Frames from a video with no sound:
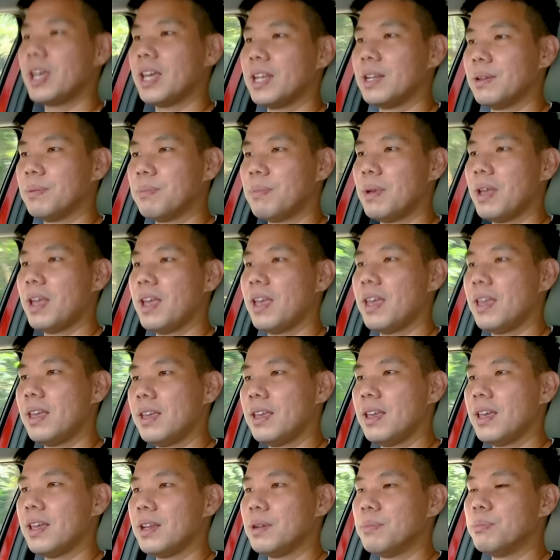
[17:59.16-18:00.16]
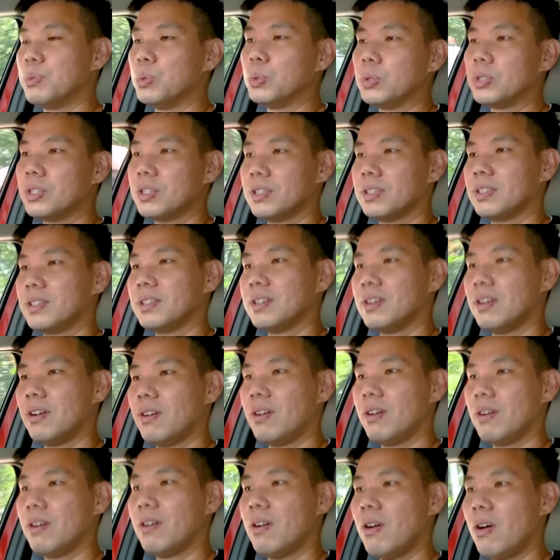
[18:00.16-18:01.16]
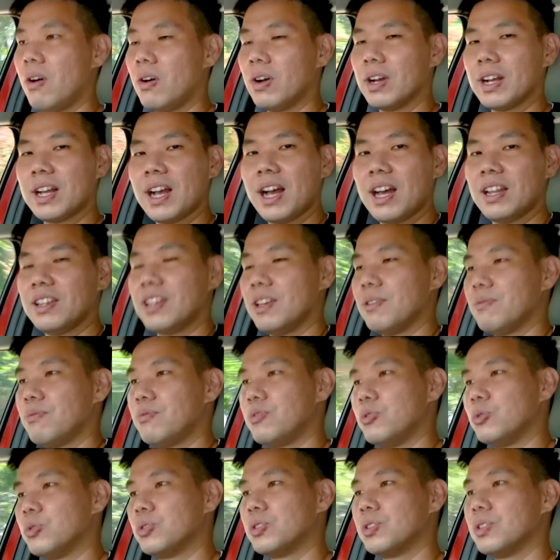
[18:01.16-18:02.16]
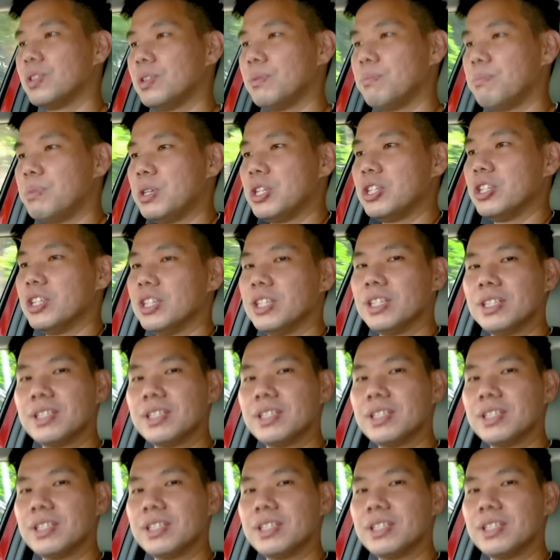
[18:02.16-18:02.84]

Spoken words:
at a boot, or a car that feels bigger